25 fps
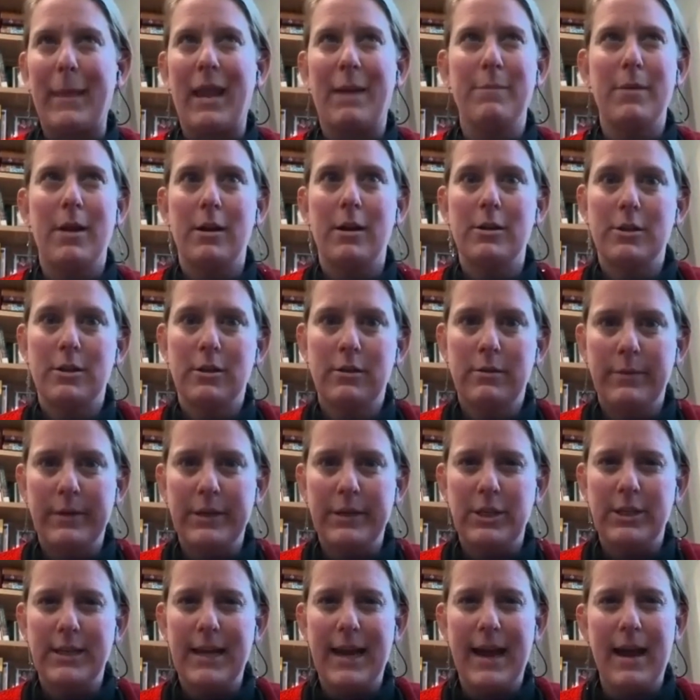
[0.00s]
I'm not sure
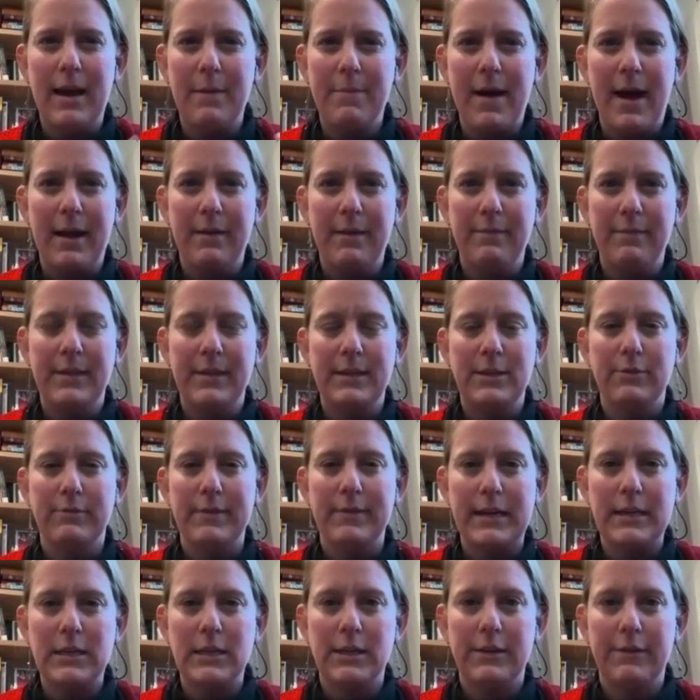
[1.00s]
which tab. I'm the
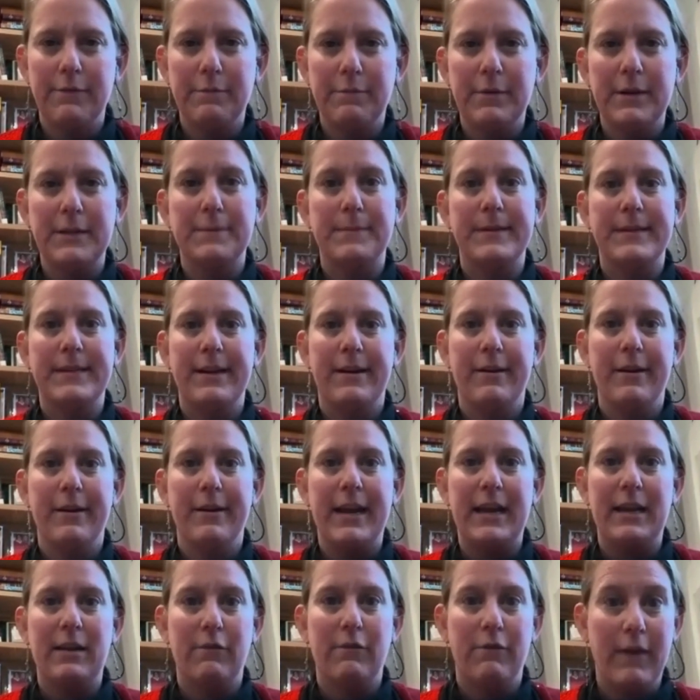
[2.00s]
director of
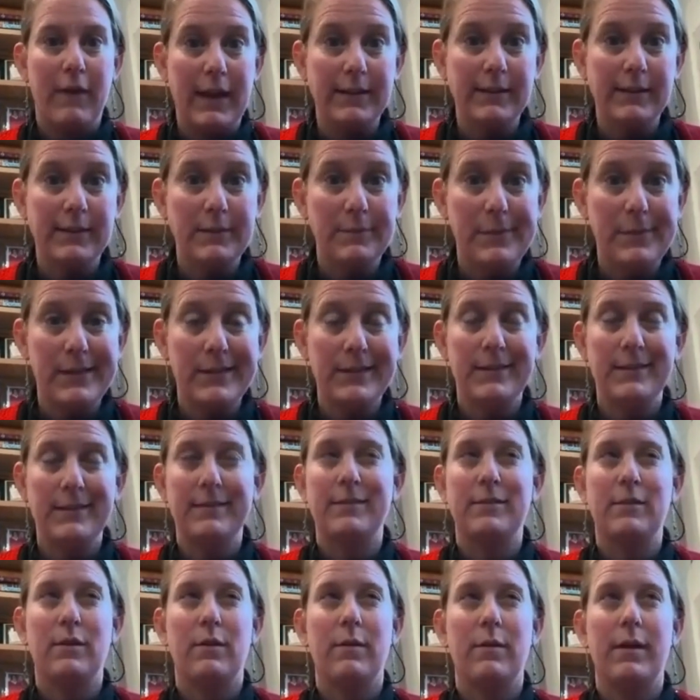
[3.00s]
presbytery advancement,
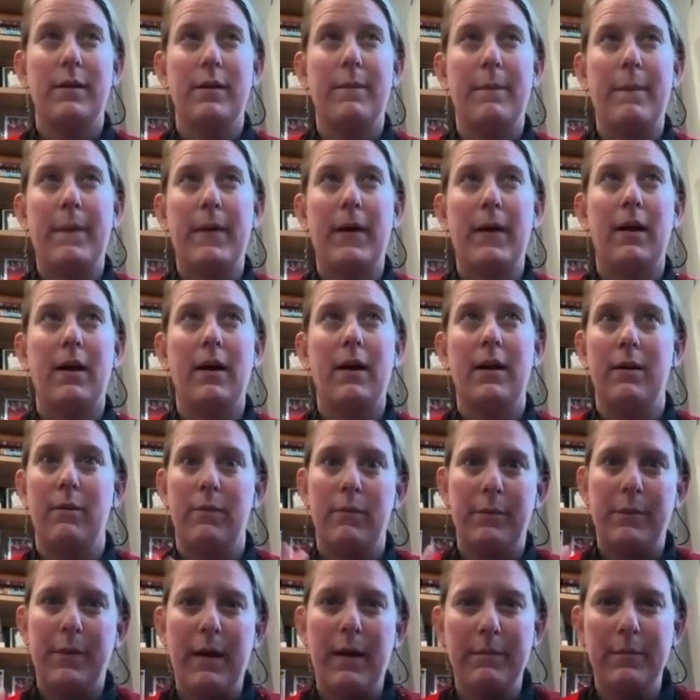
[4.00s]
so
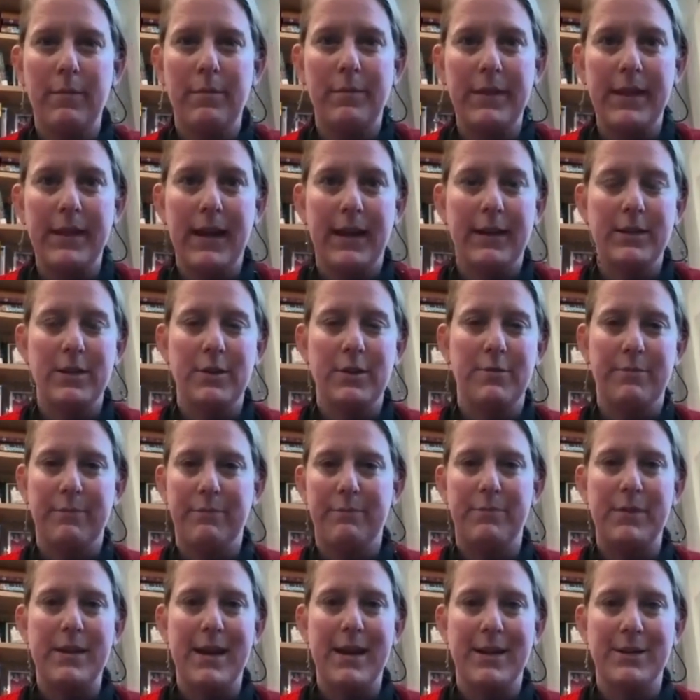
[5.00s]
it would probably
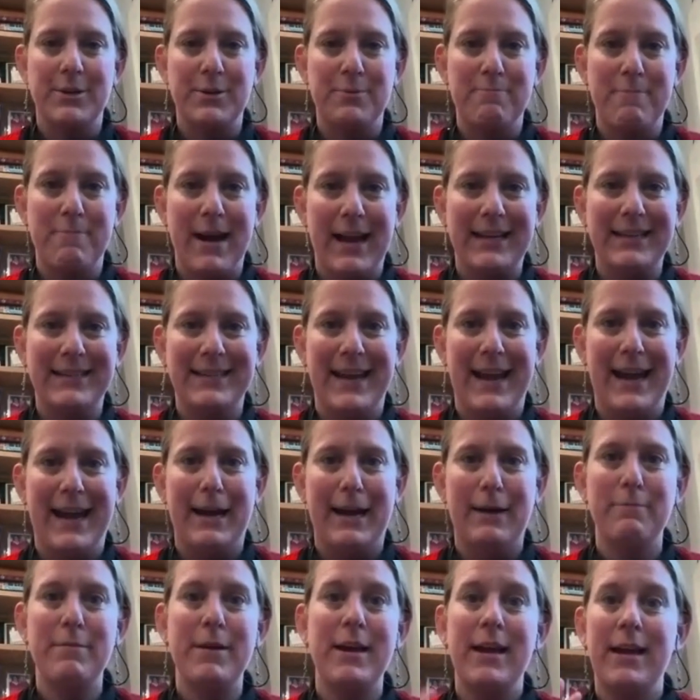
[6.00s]
be under my
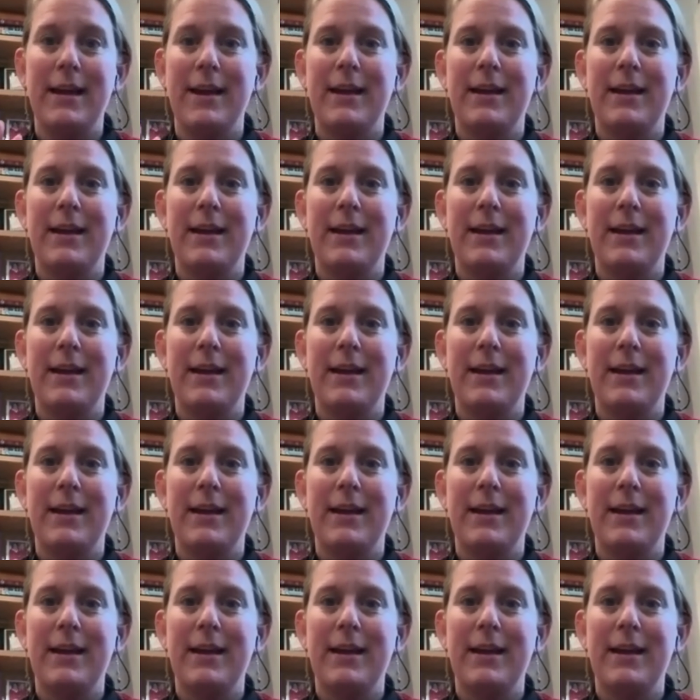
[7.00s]
tab.